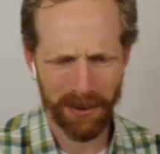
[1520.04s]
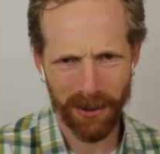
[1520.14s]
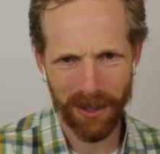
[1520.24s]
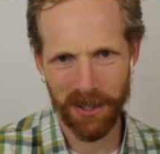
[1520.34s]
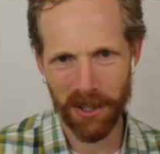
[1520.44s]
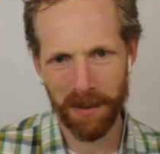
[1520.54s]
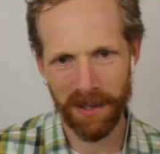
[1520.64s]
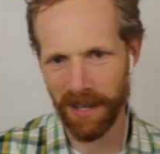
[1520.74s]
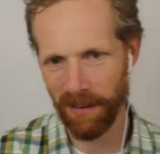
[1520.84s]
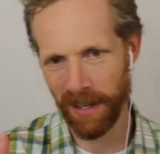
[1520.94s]
So you must
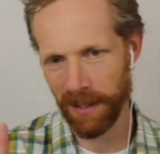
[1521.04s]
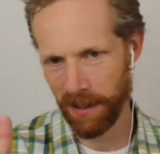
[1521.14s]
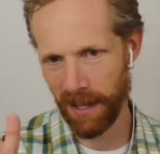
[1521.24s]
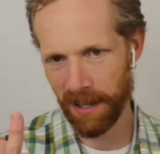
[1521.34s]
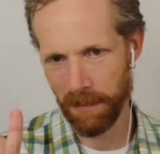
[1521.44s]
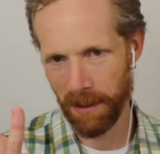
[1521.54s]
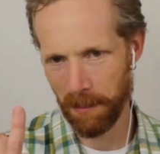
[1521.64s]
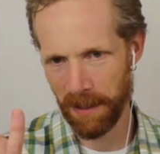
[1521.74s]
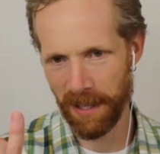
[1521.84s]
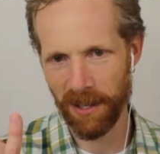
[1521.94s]
have you got like
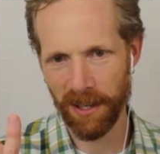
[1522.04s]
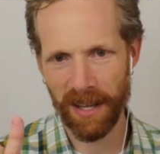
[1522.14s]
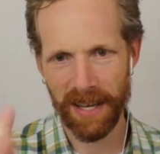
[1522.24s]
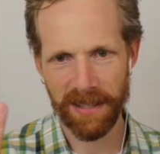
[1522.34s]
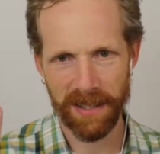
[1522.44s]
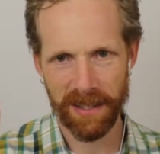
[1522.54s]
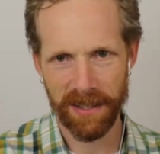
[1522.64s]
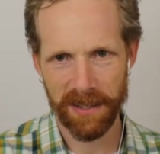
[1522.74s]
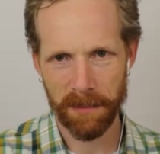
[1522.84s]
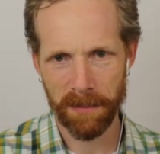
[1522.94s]
beginner classes,
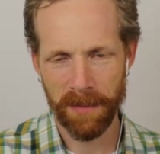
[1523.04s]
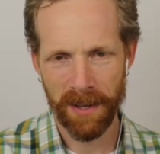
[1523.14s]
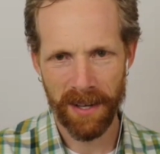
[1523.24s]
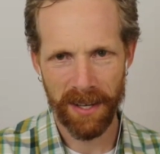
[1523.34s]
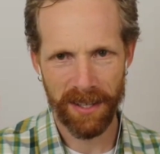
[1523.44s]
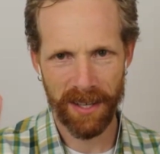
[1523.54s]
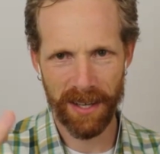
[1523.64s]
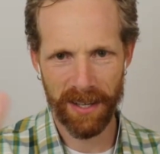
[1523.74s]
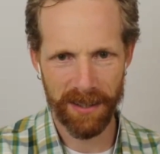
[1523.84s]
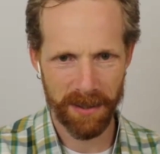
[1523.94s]
some
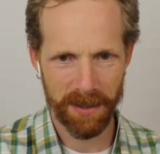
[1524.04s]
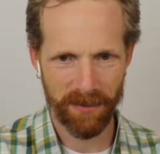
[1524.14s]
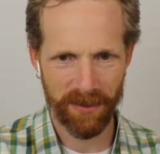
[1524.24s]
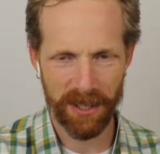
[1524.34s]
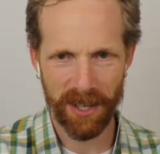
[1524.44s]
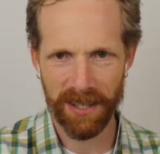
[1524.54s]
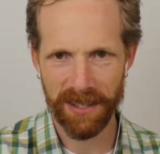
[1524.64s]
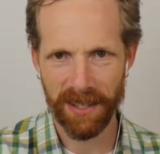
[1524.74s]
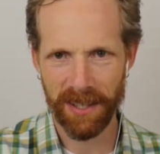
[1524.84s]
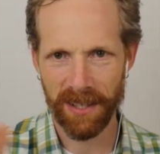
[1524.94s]
yin, some
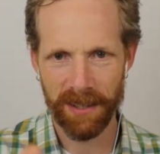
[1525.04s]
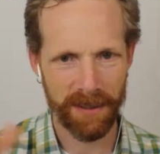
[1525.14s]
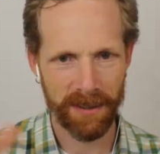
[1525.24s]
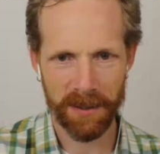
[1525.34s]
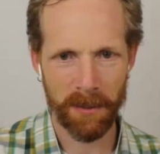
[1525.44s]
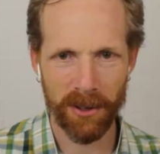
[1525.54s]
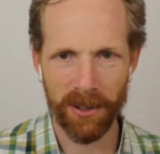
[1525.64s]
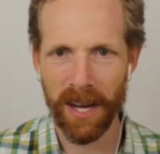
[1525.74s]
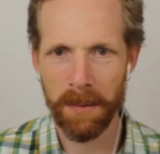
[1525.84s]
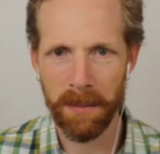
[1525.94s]
vinyasa, and some other
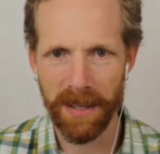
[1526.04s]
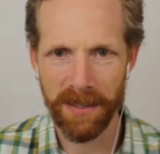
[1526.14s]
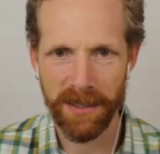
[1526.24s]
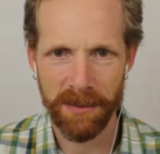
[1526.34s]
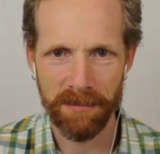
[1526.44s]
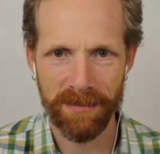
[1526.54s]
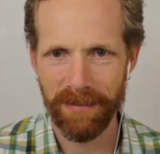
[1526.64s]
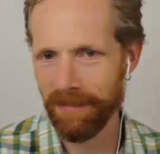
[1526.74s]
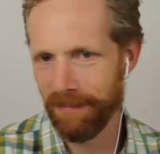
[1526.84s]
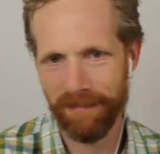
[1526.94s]
alignment based
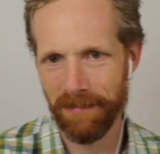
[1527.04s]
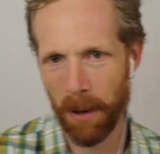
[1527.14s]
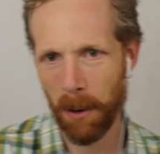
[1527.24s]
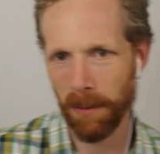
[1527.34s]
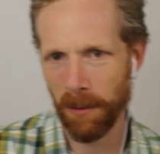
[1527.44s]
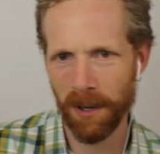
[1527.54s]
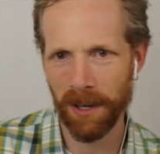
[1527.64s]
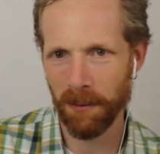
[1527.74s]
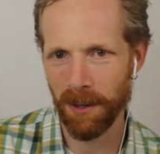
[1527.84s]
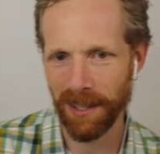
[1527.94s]
probably.
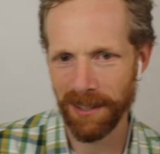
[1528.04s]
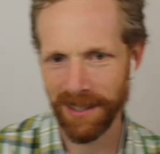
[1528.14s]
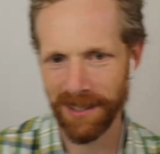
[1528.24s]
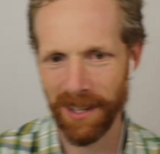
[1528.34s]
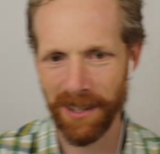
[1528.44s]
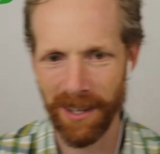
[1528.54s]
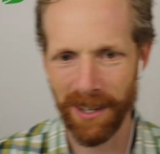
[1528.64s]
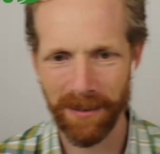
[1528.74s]
What else is on there?